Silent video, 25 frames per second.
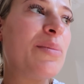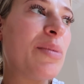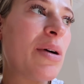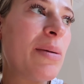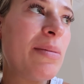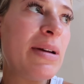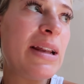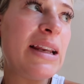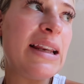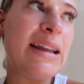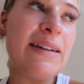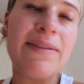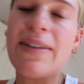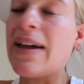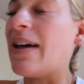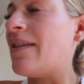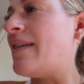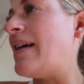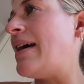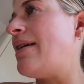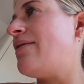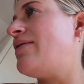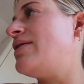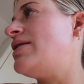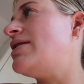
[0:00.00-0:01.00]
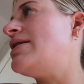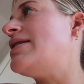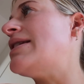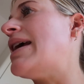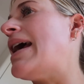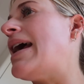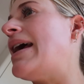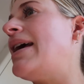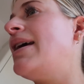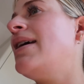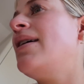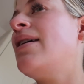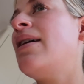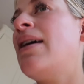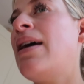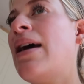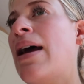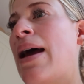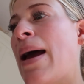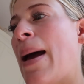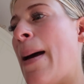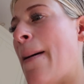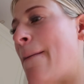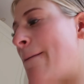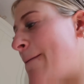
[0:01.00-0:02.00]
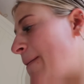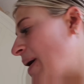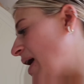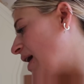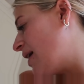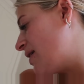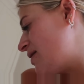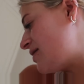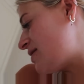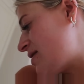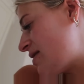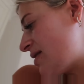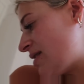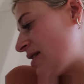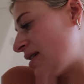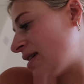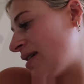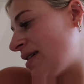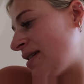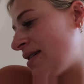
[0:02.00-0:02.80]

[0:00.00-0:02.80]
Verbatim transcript: probably leave that there for today, but